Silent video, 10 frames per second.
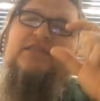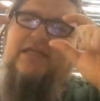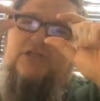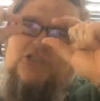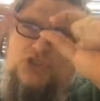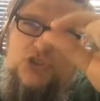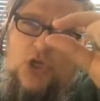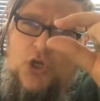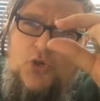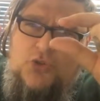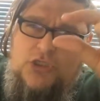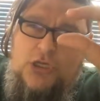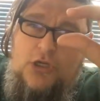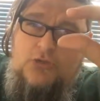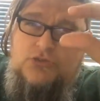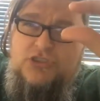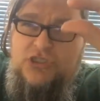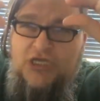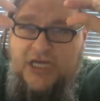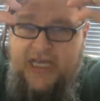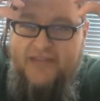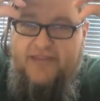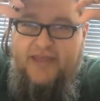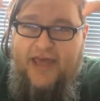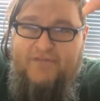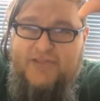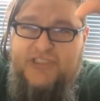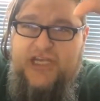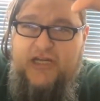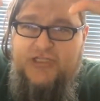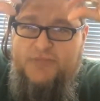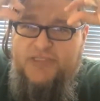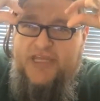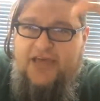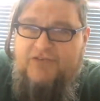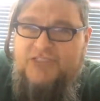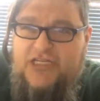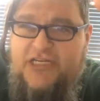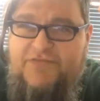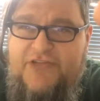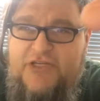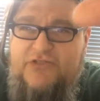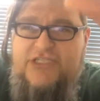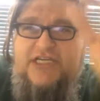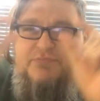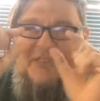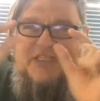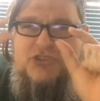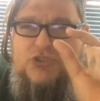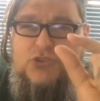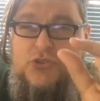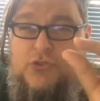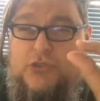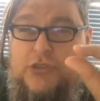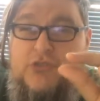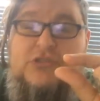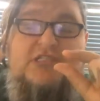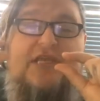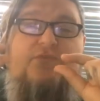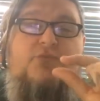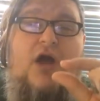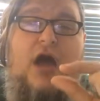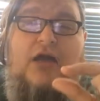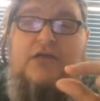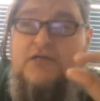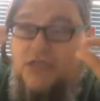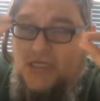They're so close. They have the channels, but they haven't done any videos yet, but they're so close because they rock.